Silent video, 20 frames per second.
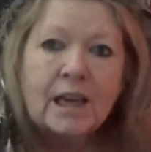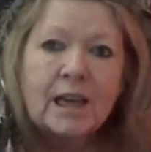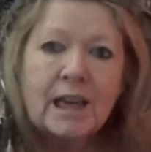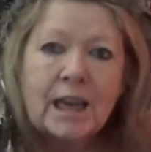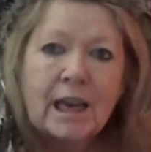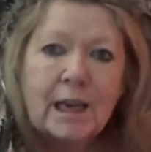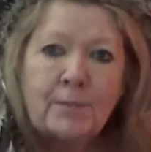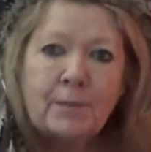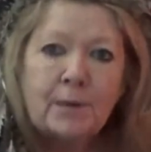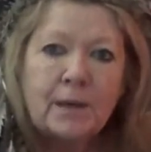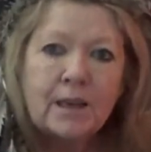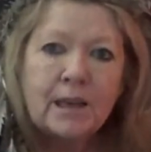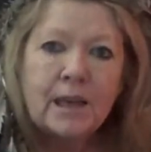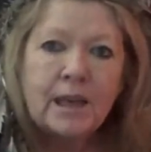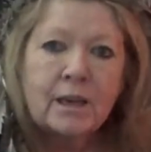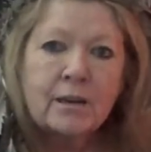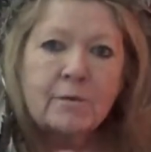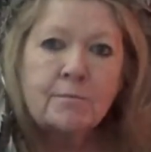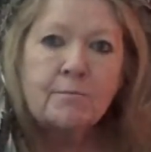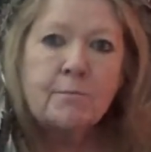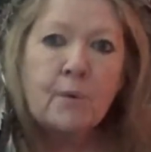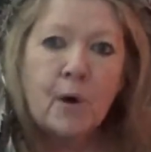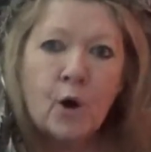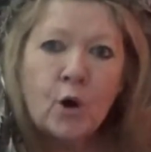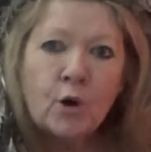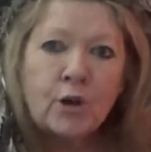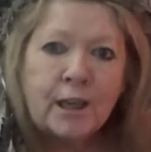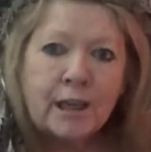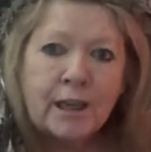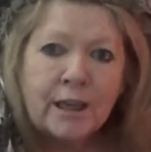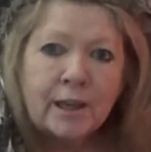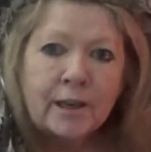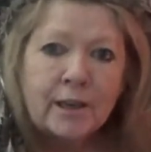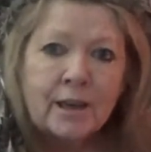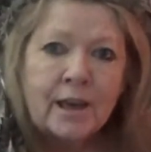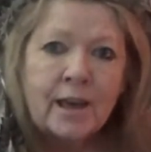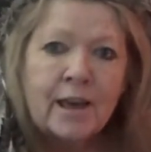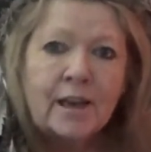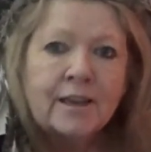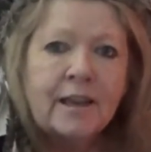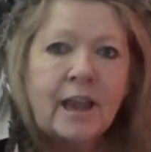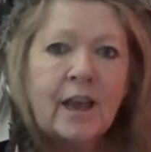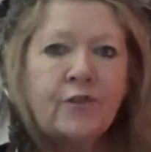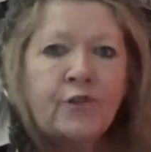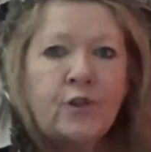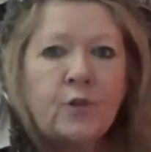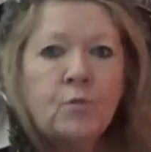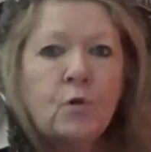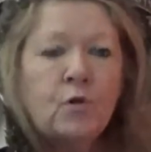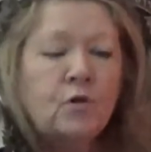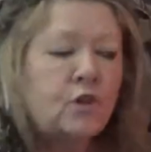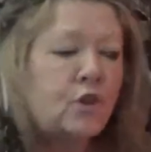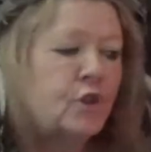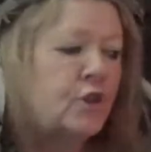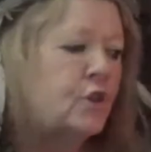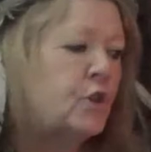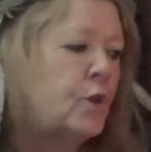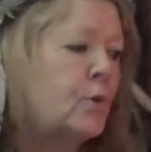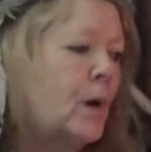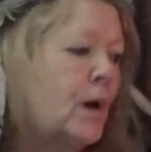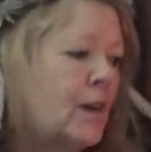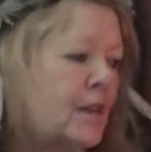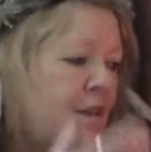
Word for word: keeping it burning. Now if you want to do a